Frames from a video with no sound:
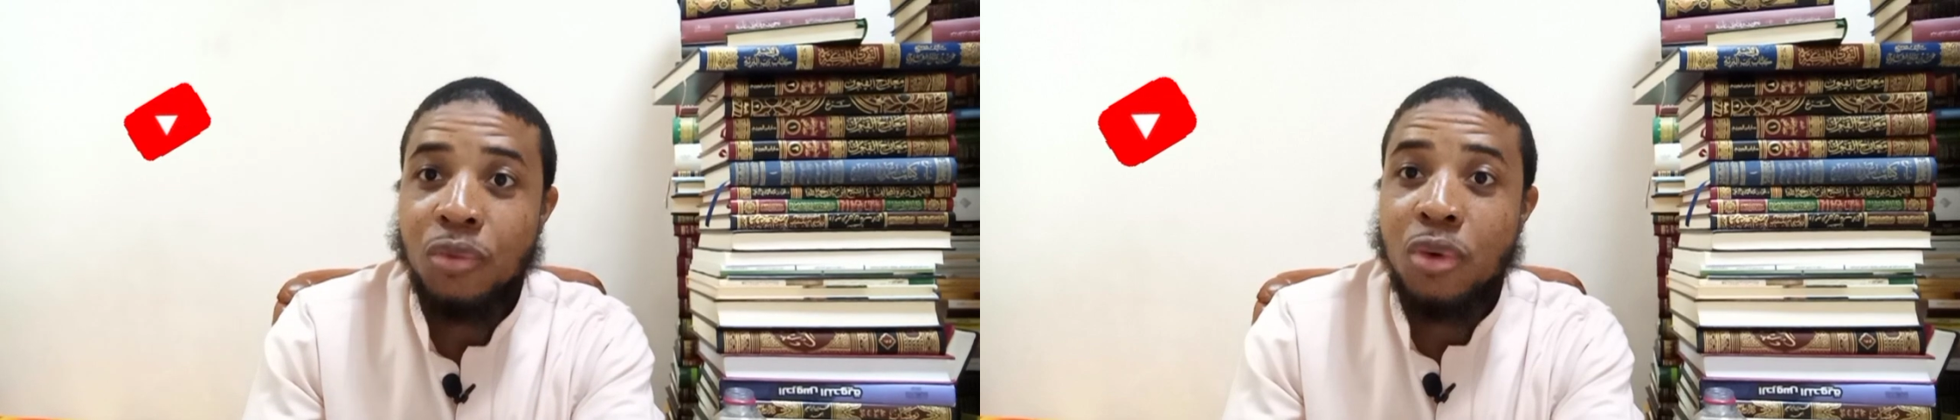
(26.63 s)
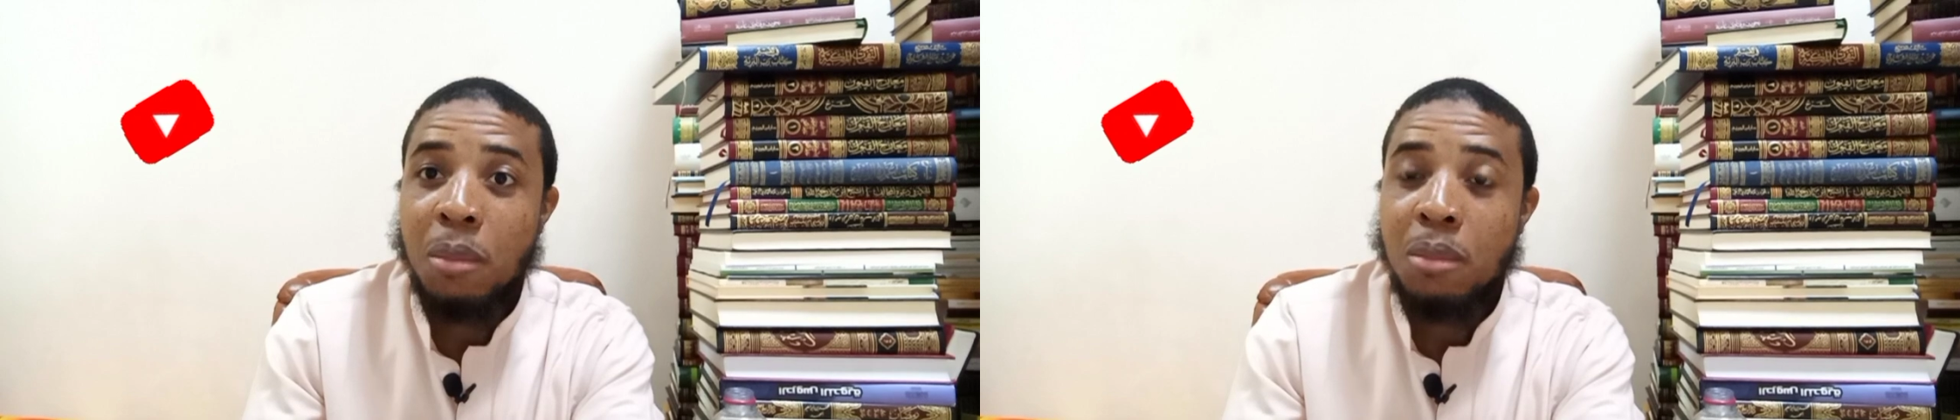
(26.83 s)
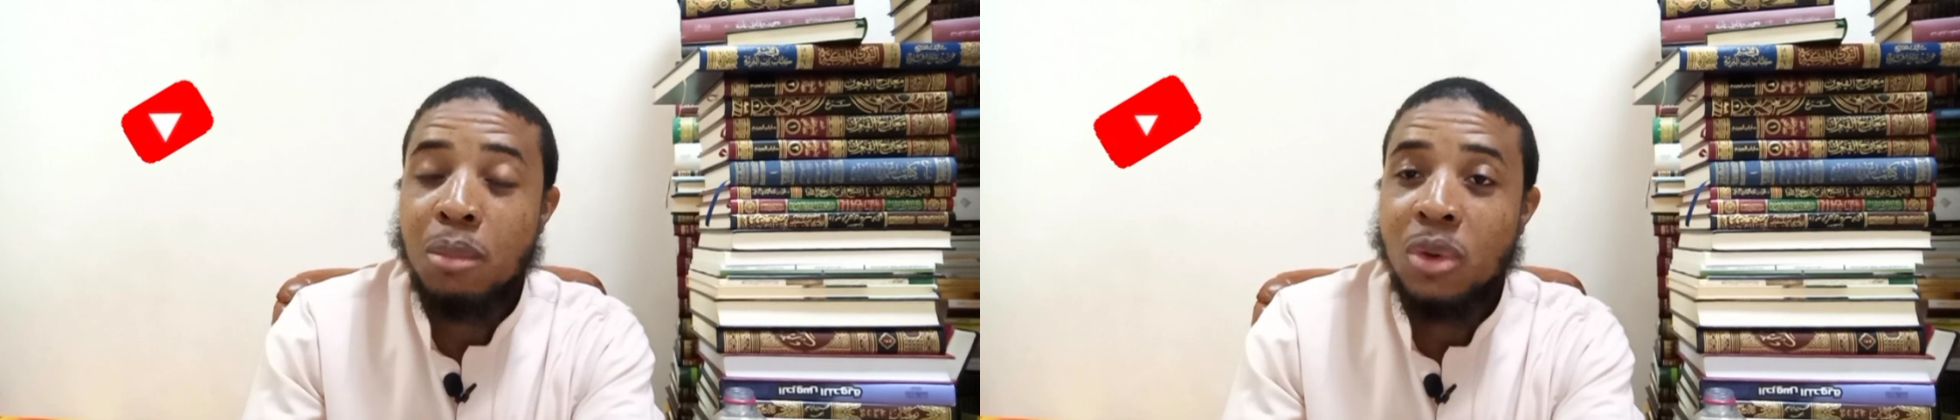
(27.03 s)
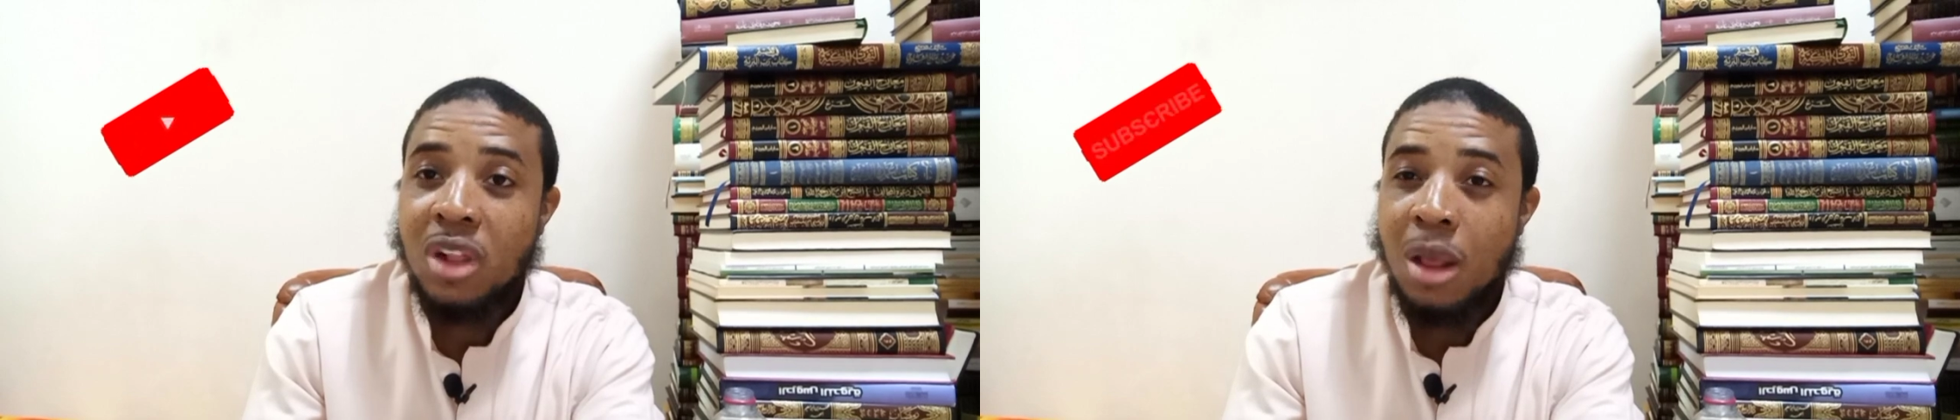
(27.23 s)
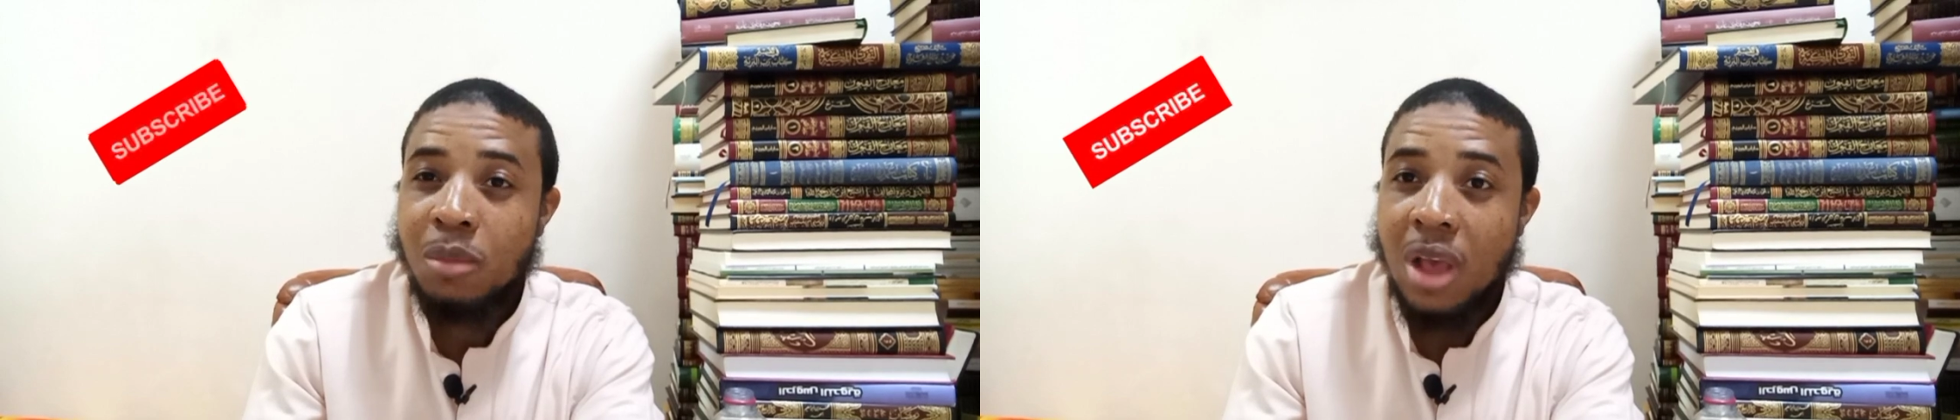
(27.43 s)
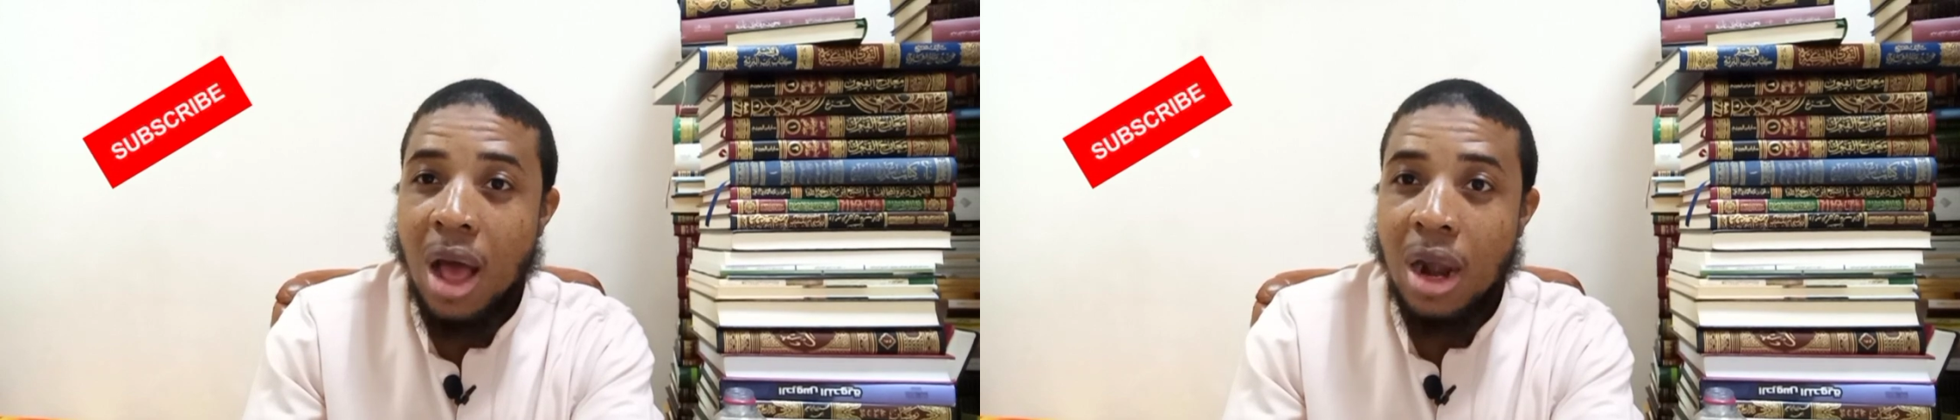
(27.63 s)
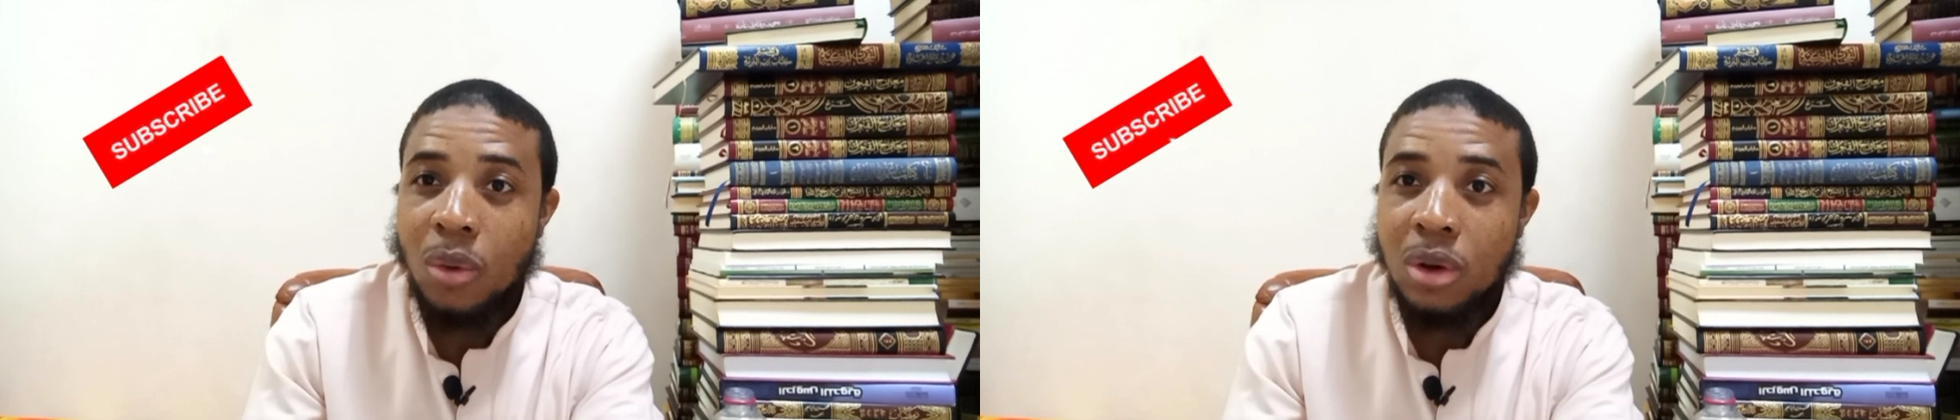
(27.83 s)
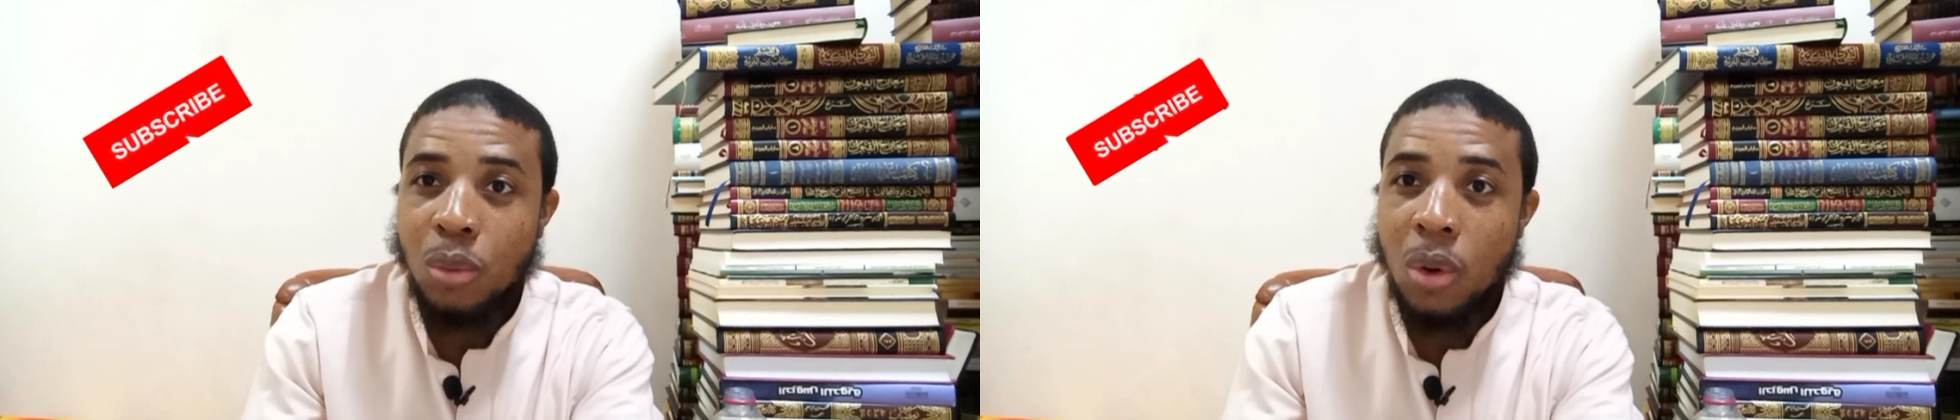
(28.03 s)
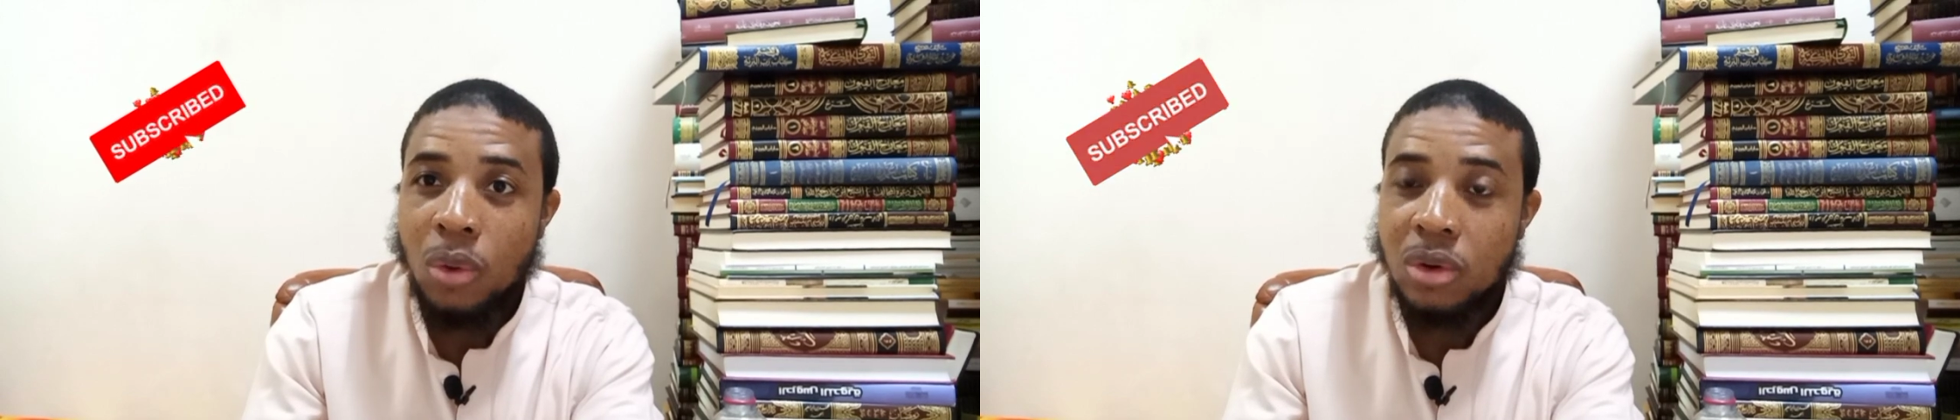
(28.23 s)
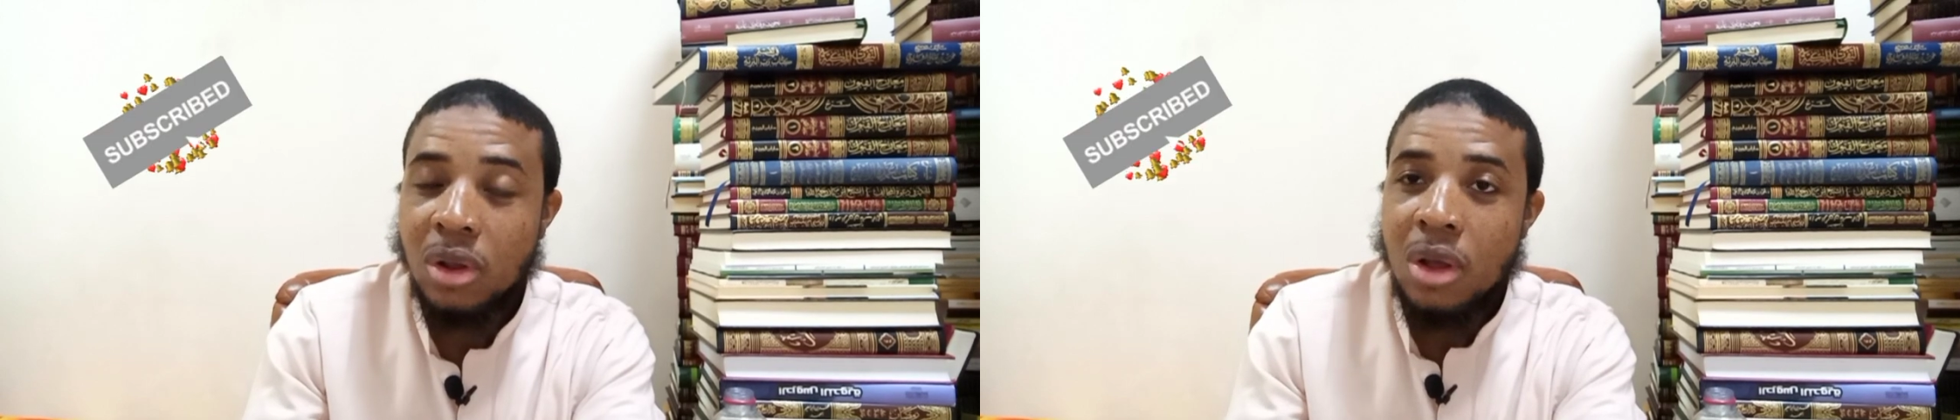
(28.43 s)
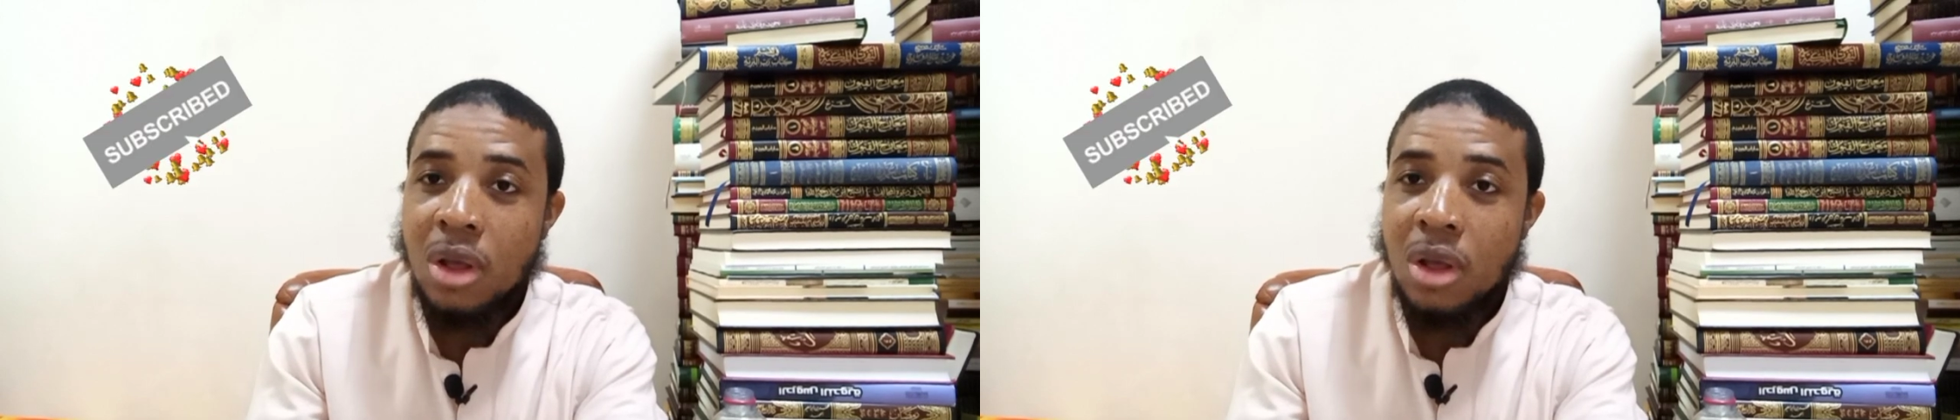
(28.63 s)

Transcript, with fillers: from Muslims around the world.